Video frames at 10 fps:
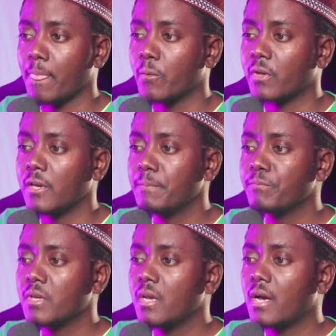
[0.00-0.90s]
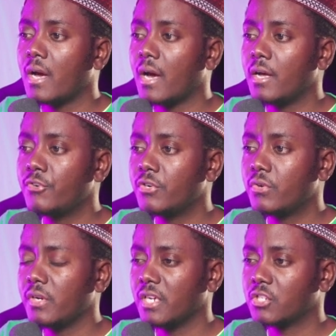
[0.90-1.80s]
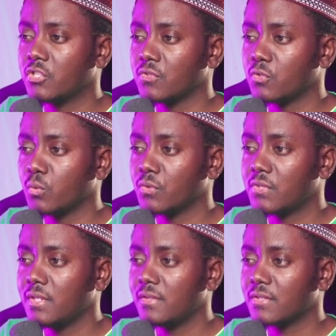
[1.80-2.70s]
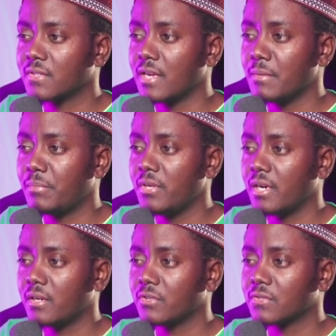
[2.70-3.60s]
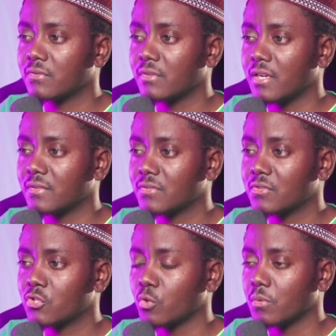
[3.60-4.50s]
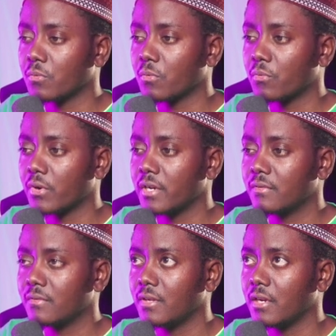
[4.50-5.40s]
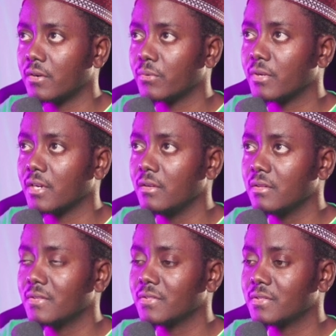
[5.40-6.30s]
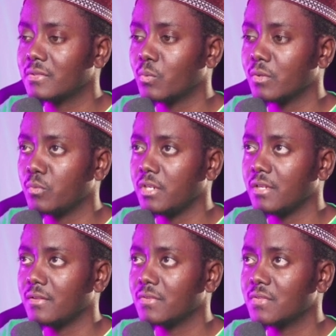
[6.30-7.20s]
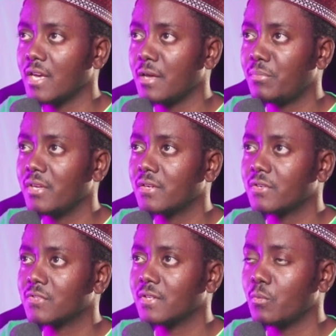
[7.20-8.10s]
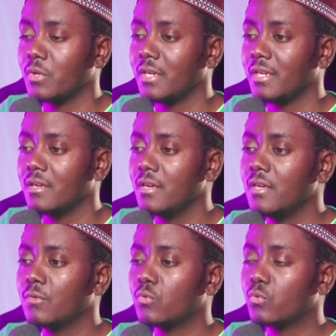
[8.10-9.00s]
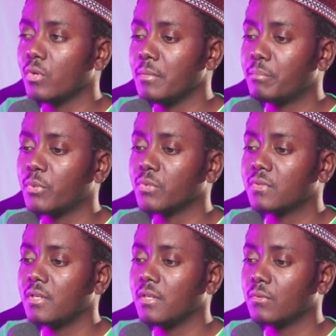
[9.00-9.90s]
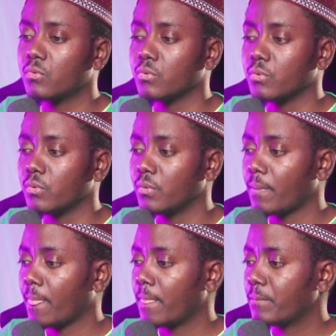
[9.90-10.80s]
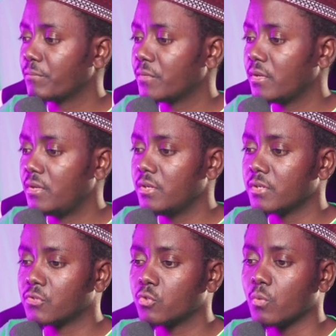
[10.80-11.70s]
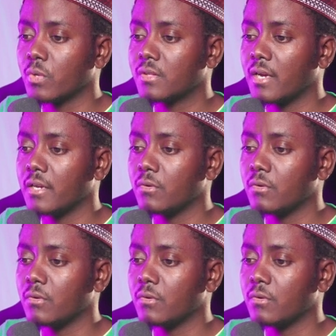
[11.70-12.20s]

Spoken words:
Okay, under connections you'll see there's an IP address that's shown right there. Okay, this is what we need. This is the IP address that we need to input into here. So what I